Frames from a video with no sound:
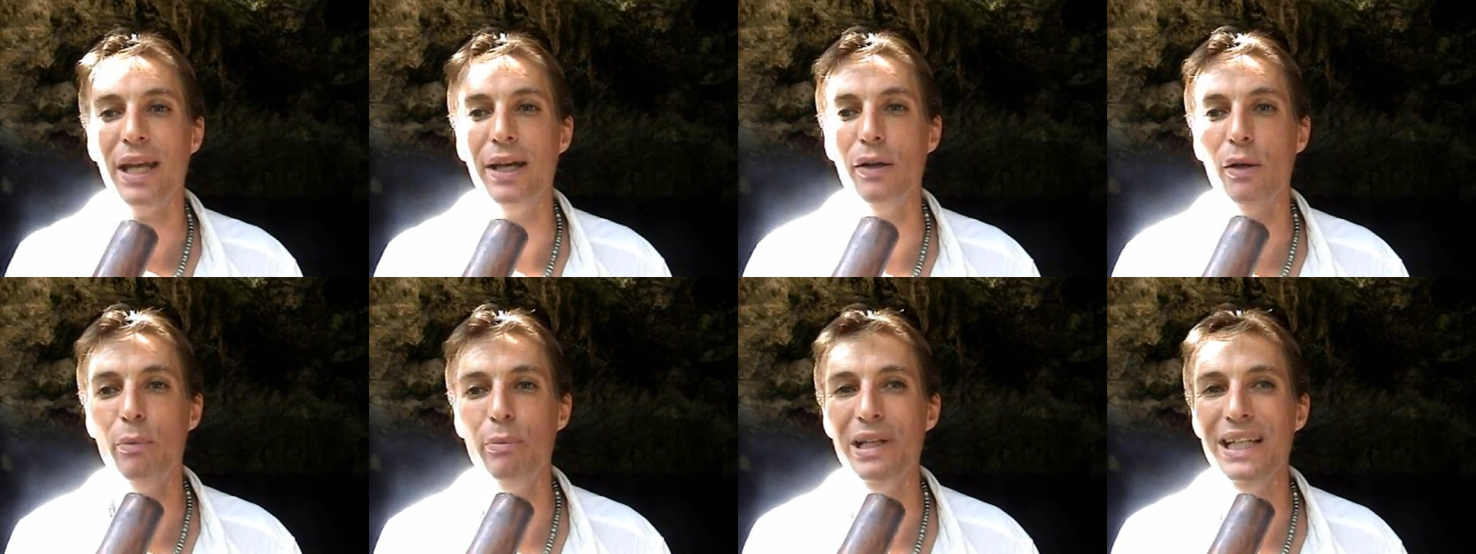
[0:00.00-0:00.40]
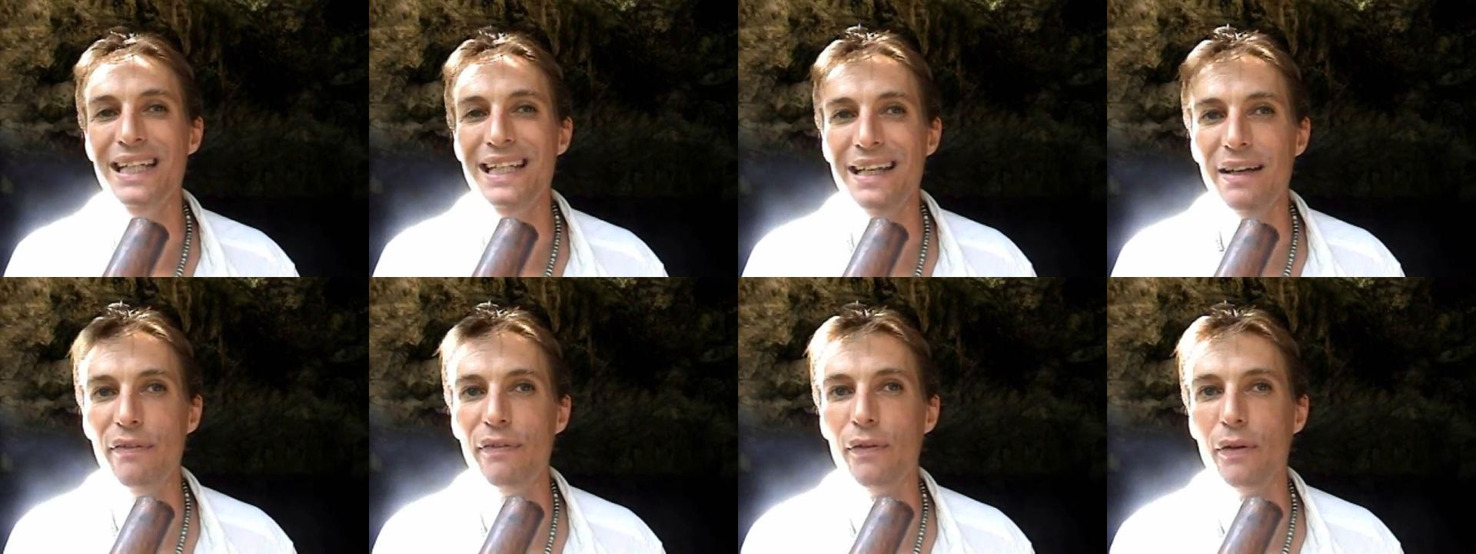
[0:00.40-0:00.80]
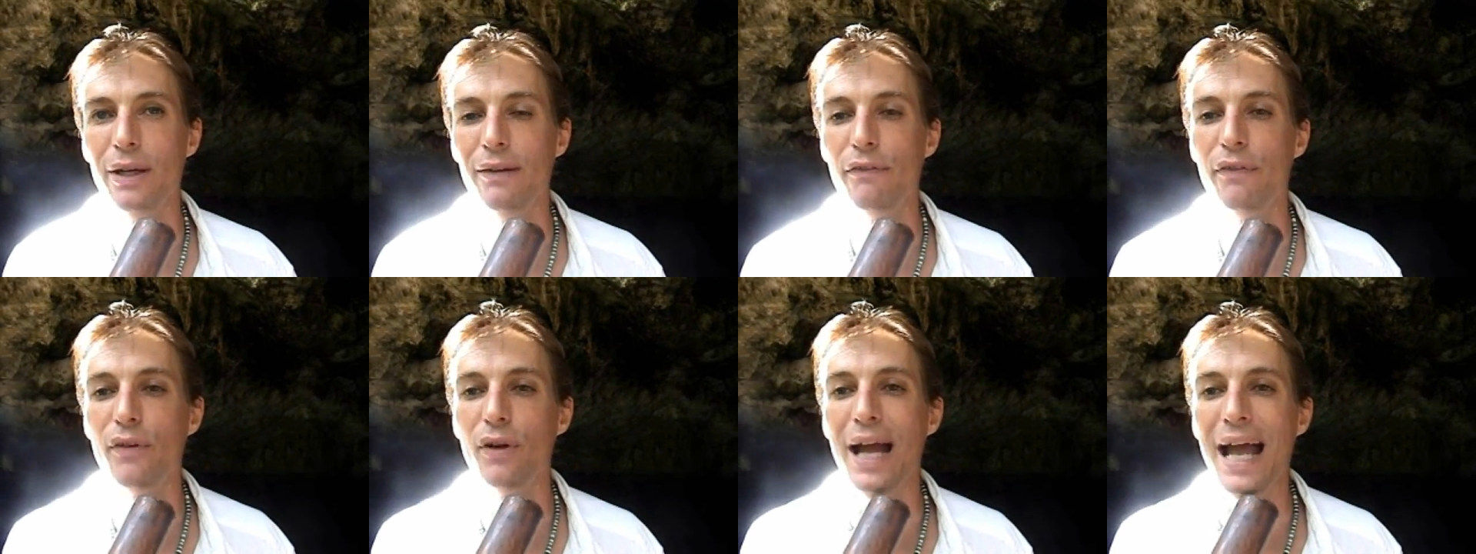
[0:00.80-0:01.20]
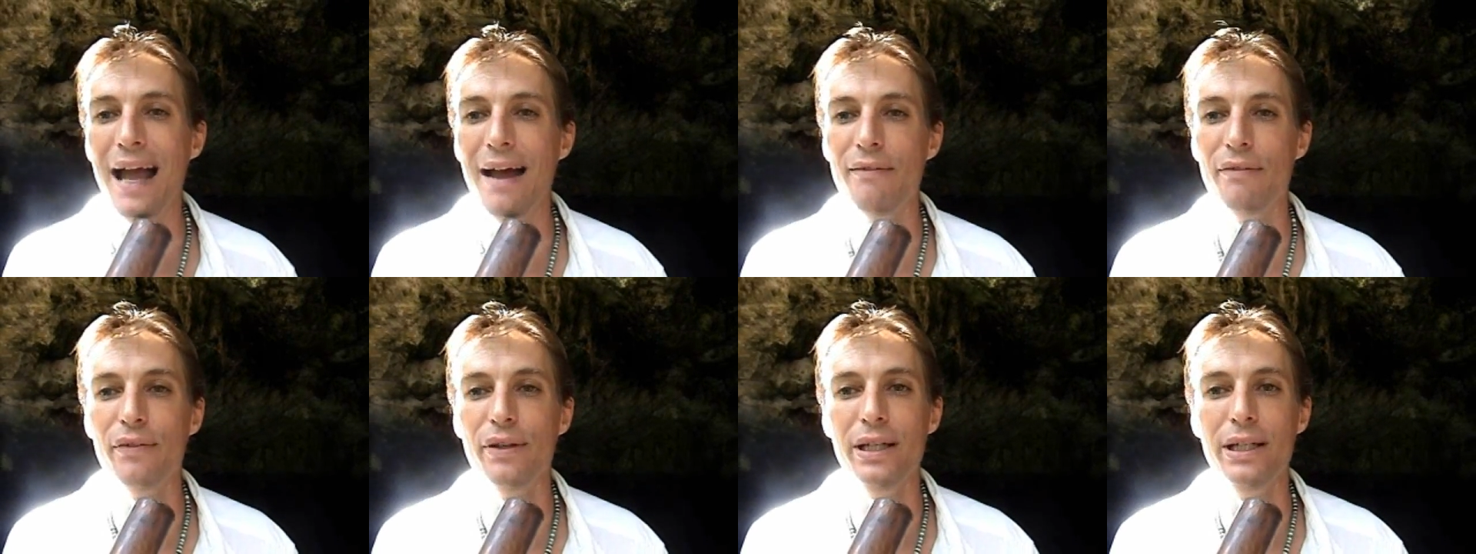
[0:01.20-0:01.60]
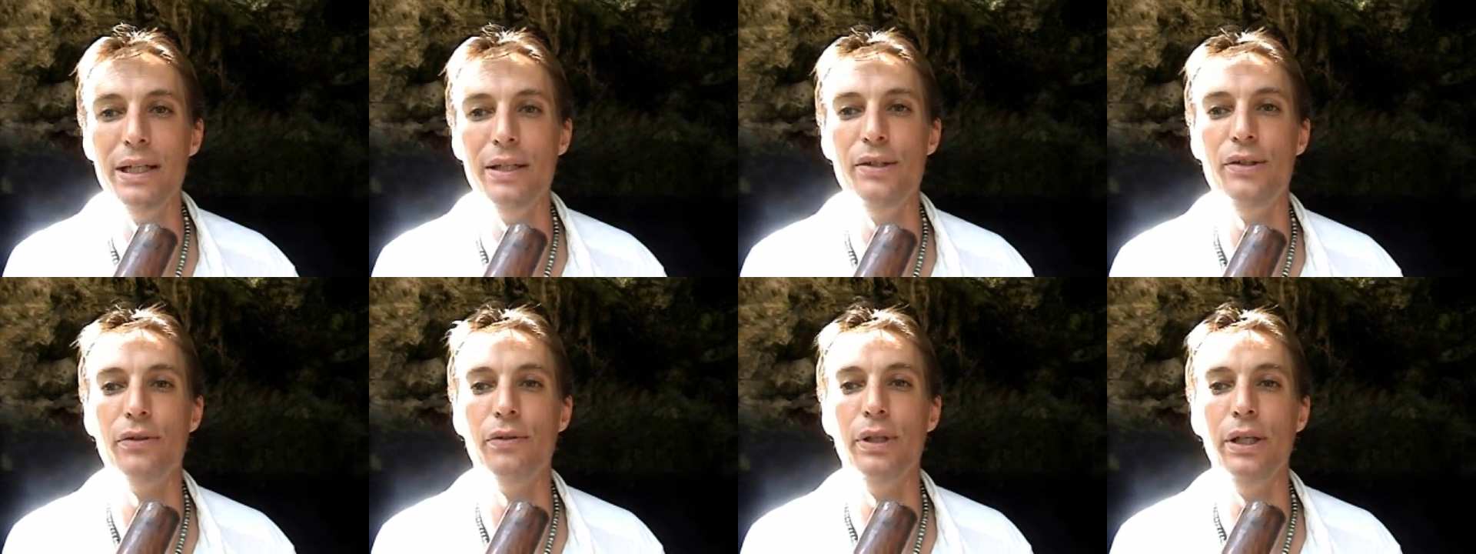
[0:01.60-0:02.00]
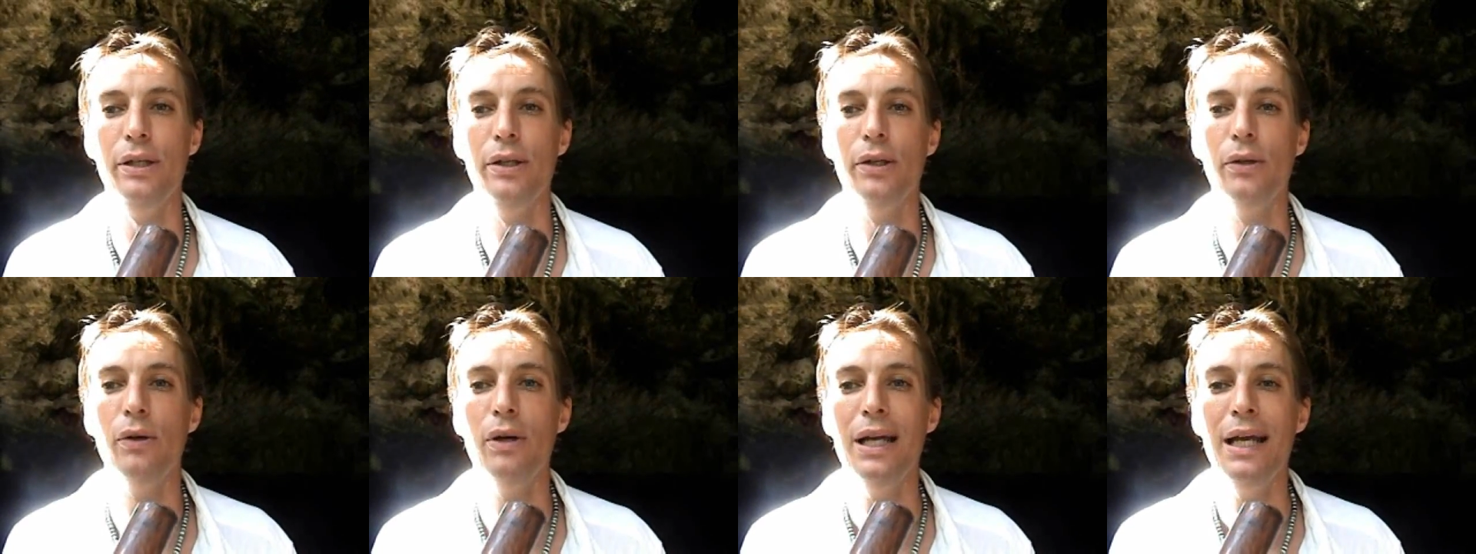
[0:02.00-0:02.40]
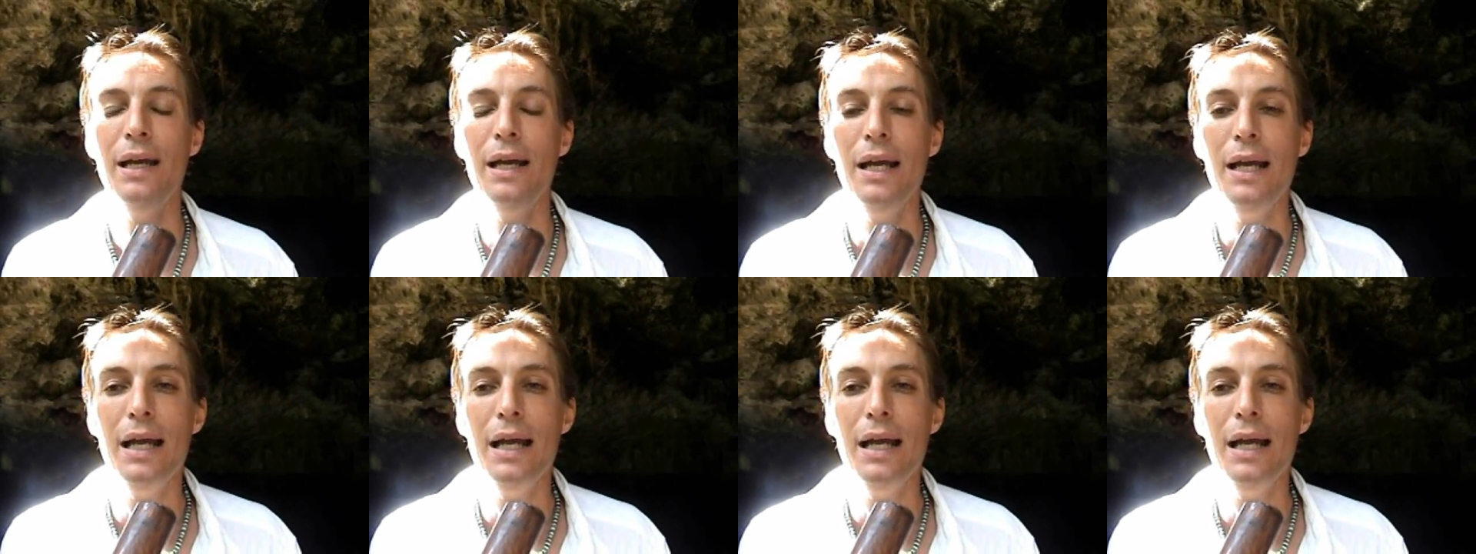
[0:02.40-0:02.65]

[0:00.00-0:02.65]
It'll be different for every didgeridoo.